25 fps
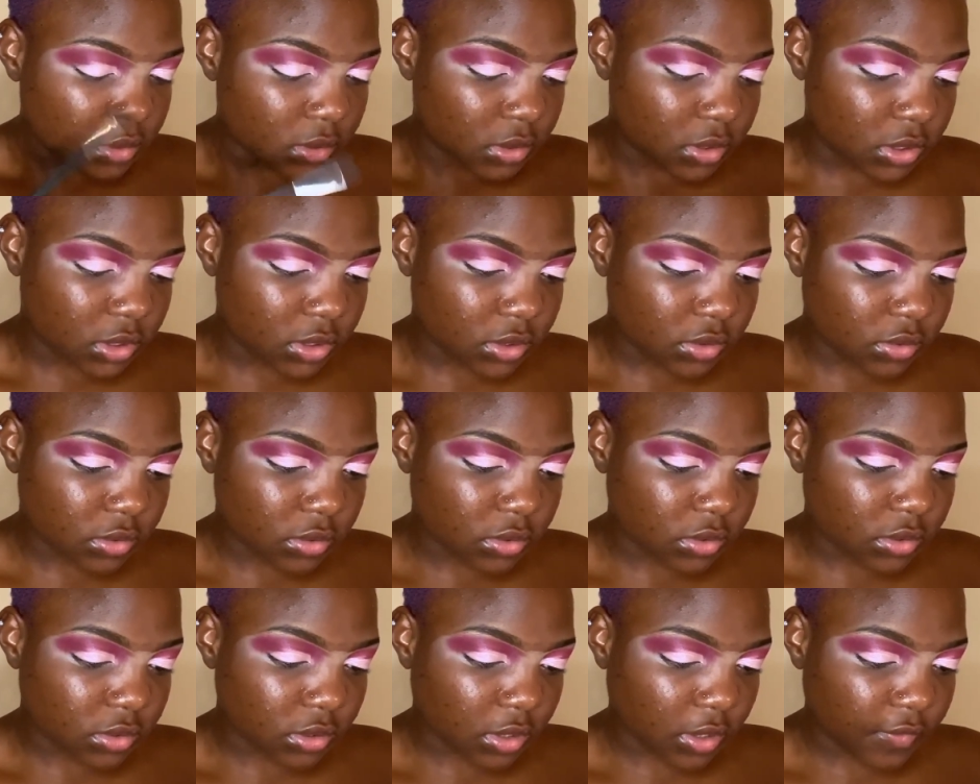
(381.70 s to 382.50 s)
just to
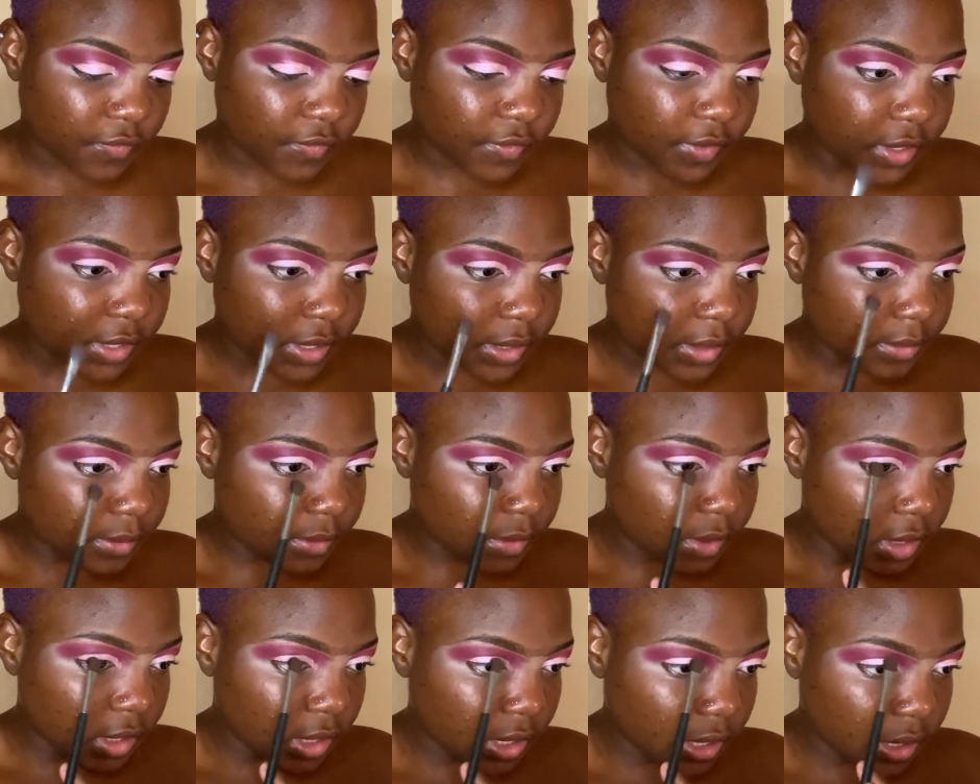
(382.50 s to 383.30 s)
soften up
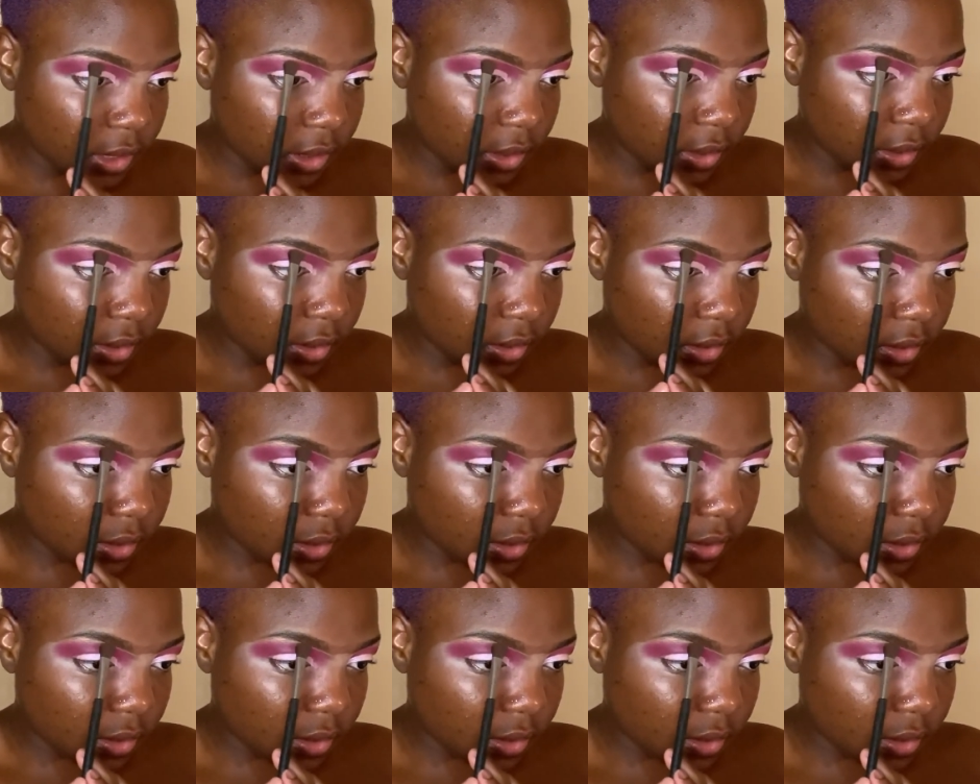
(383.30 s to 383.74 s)
that